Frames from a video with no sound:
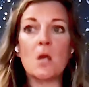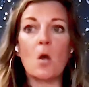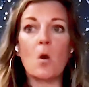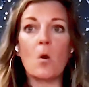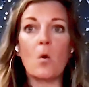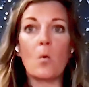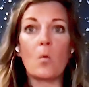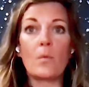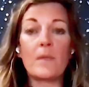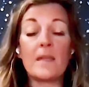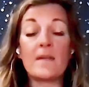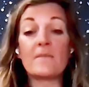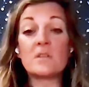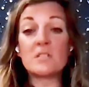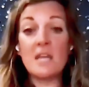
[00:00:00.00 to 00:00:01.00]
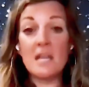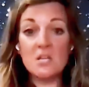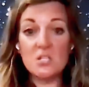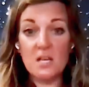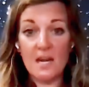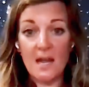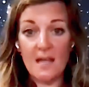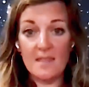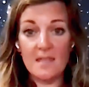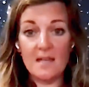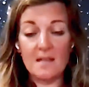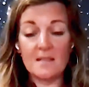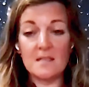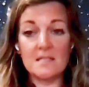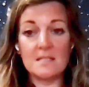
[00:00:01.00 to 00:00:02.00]
So the invitation,
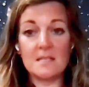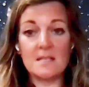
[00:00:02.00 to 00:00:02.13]
I think,